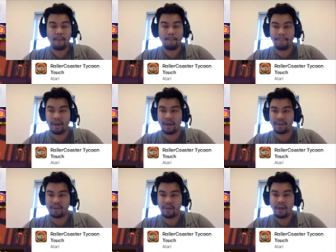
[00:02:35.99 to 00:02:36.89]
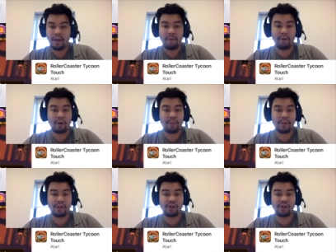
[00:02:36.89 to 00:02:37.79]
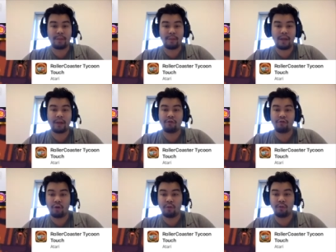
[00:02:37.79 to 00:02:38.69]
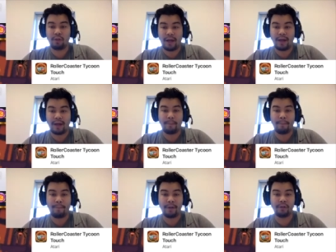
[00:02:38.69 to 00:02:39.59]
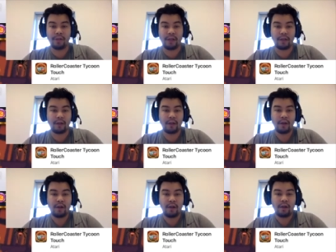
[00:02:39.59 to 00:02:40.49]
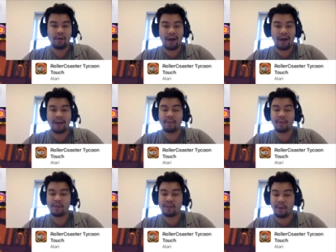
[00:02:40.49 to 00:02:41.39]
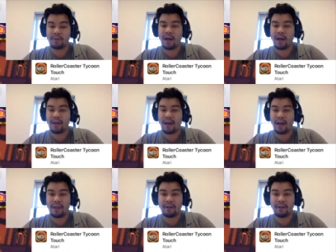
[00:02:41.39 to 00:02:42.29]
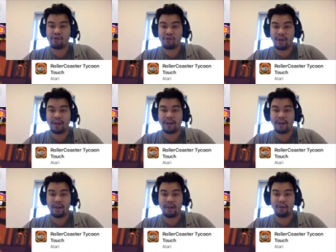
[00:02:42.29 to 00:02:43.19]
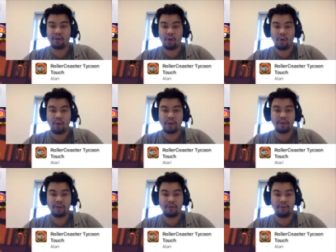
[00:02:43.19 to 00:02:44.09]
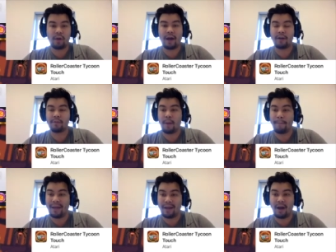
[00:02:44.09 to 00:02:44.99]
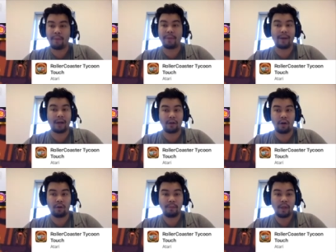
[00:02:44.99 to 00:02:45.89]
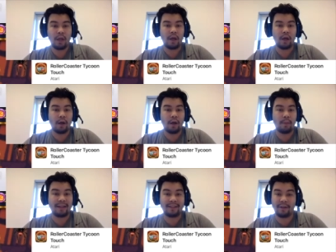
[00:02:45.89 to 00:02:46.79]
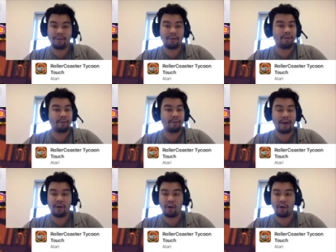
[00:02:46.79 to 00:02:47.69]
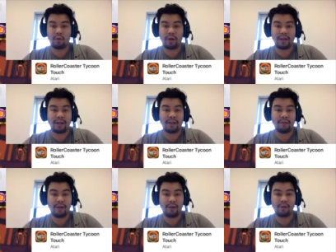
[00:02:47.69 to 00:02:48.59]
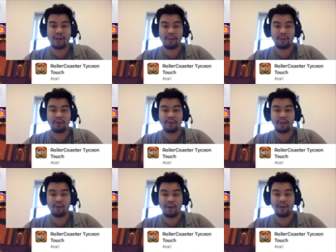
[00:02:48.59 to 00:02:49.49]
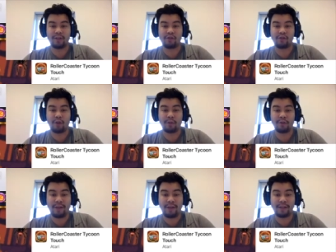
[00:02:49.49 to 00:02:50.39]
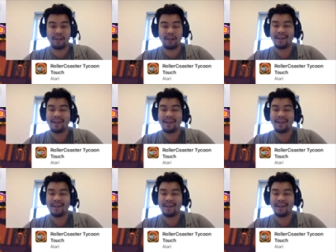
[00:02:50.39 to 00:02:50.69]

But if you're in a position like me and you don't like building your items, sometimes I think trading in your coins for items may not be a bad call. Um, I did it for the, my Karkh when I needed the Vanquished Absolute as well as the Drummer's Fancy.